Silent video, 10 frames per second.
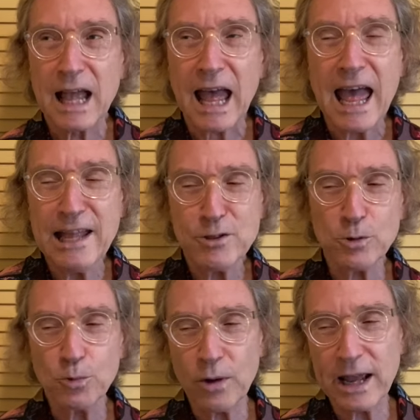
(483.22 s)
And the
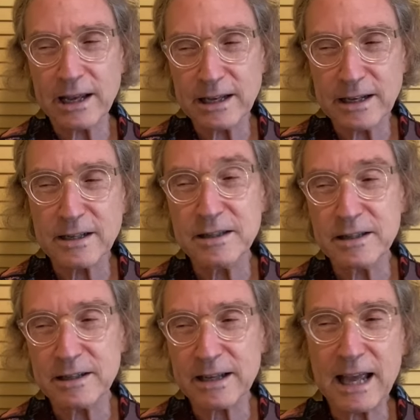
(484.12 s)
way
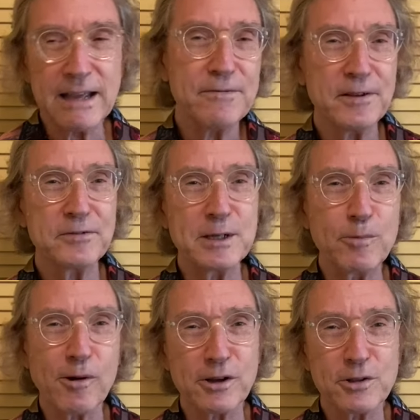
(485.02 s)
the A50
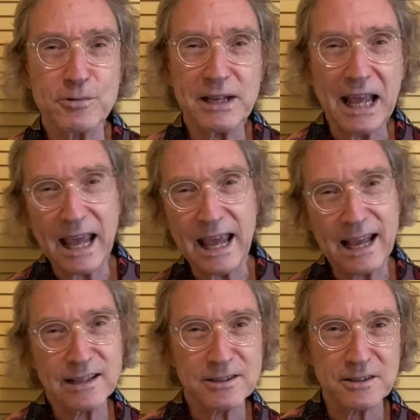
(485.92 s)
MkIII
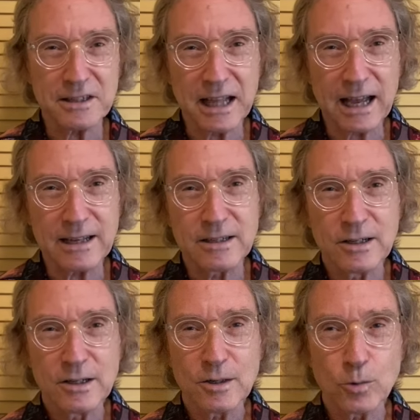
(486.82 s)
handled that
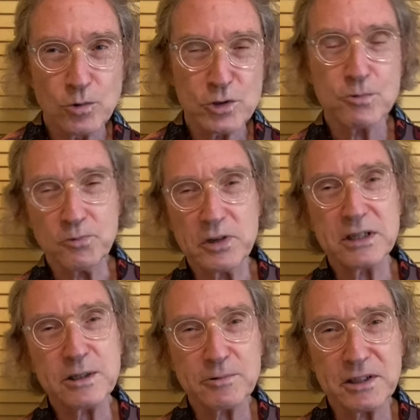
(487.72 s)
was
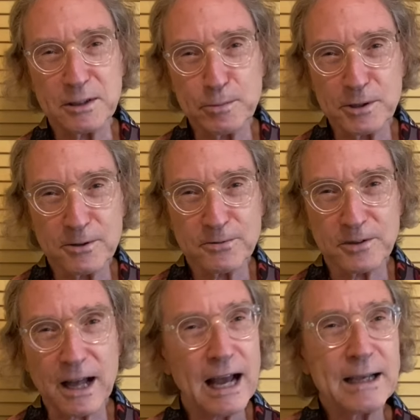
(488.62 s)
really, really beautiful.
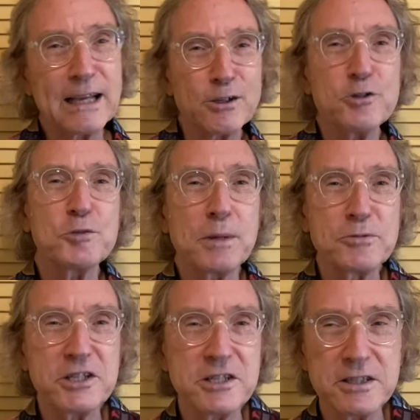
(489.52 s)
I'm getting
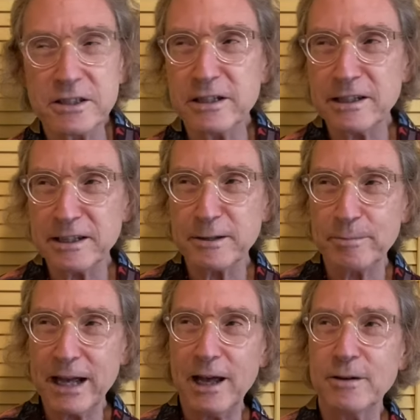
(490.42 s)
goosebumps just thinking
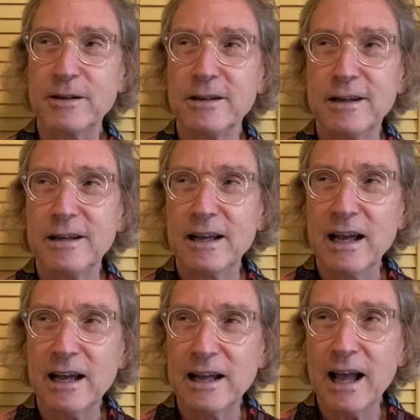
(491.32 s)
about
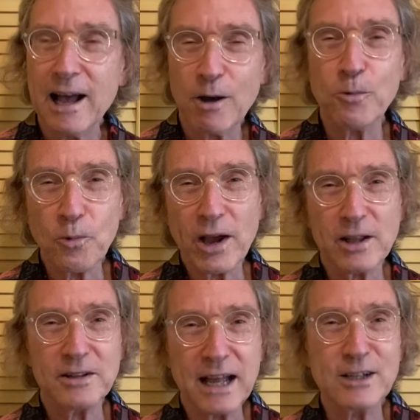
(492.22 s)
how
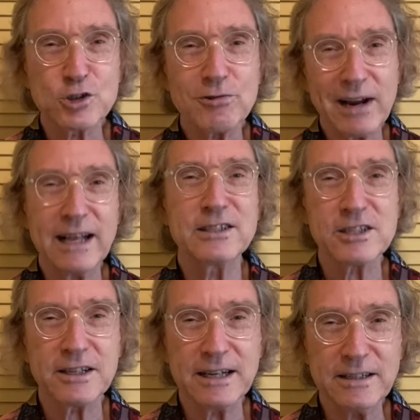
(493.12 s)
well that
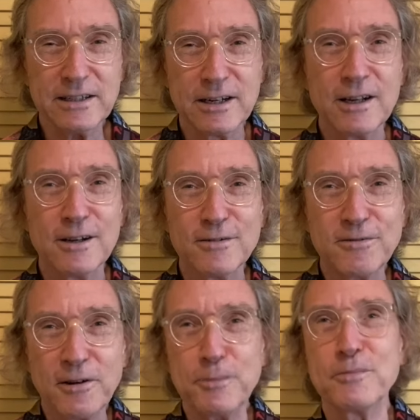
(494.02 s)
translated
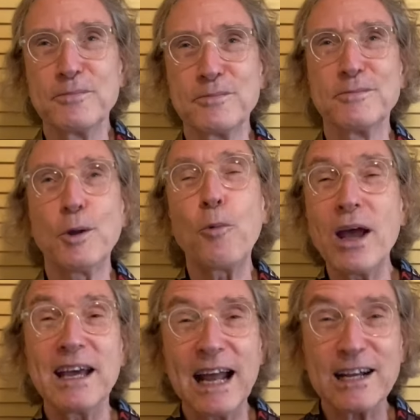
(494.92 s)
from the
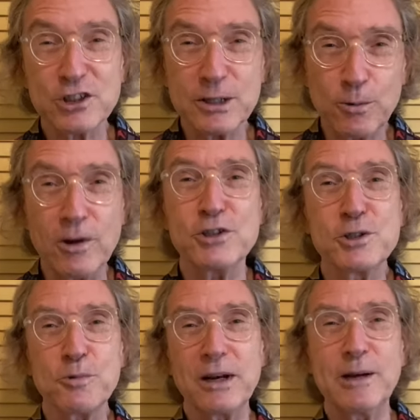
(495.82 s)
way it actually was
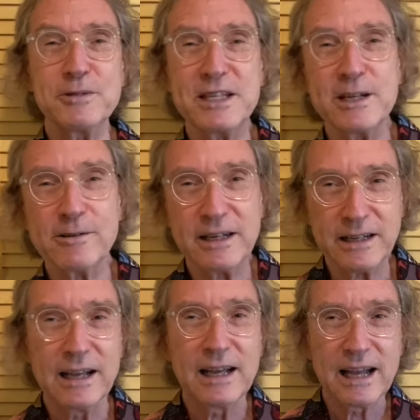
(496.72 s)
to what I was
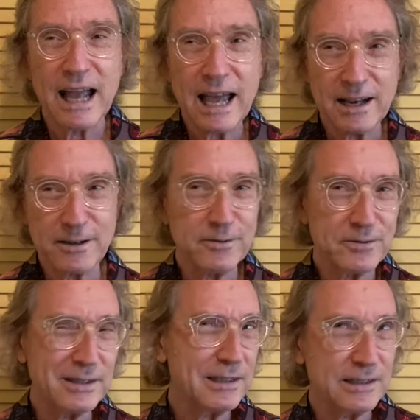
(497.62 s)
hearing out of
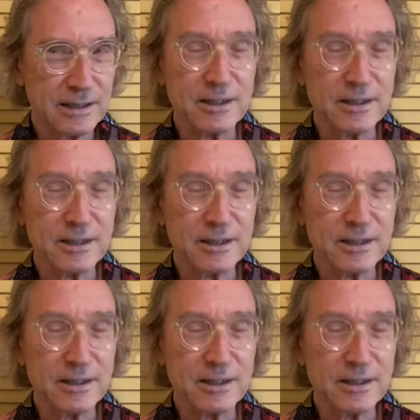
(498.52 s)
the